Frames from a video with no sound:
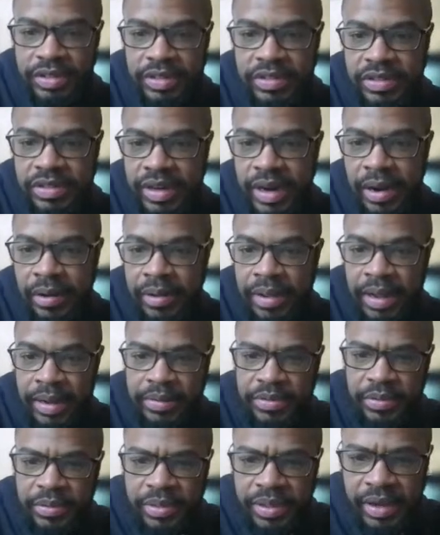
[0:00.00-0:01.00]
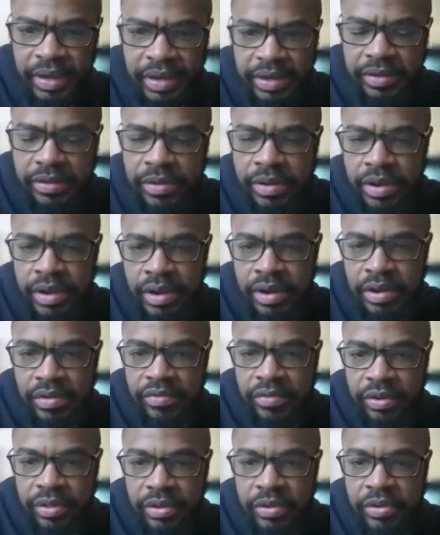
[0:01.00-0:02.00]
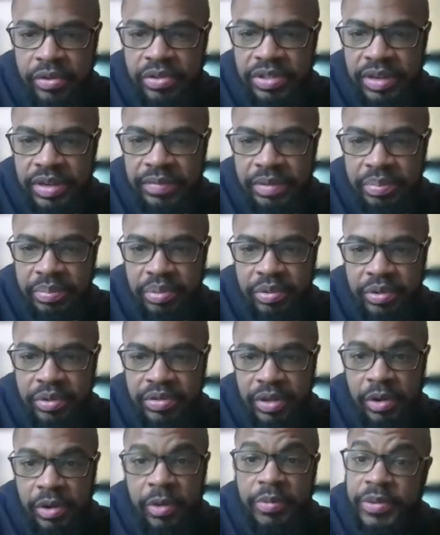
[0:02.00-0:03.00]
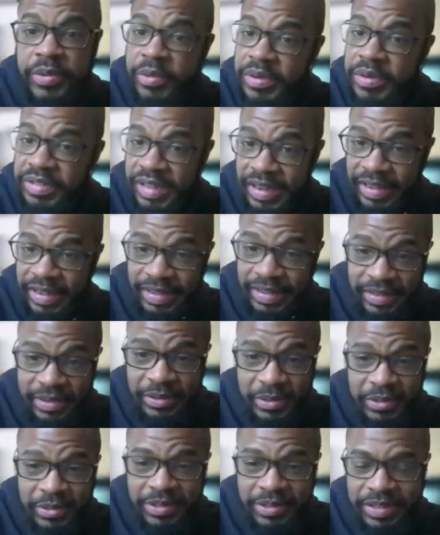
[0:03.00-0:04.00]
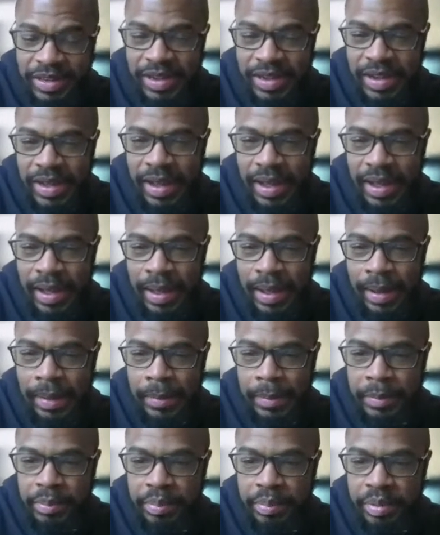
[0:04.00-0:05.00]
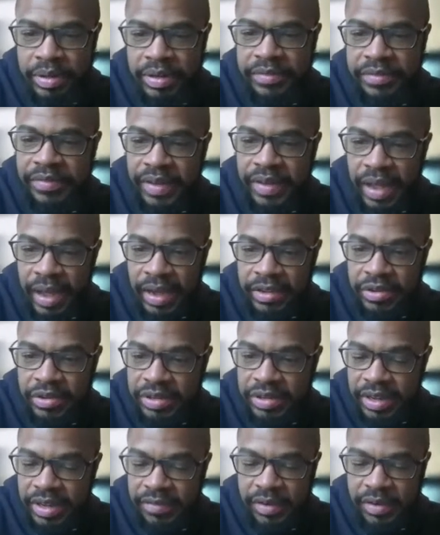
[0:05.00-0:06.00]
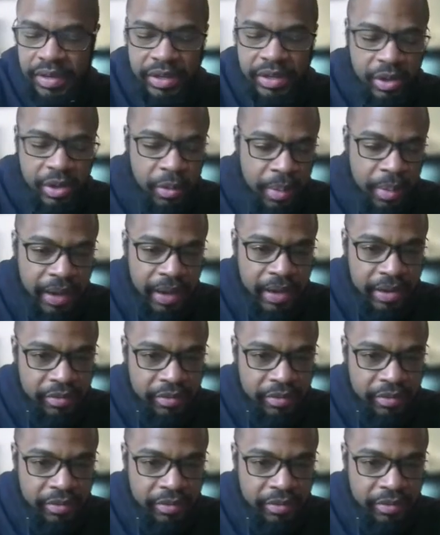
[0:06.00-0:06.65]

is in our lives. So thank you for those seven points. I hope you were taking notes. Um, but if not, you can definitely go back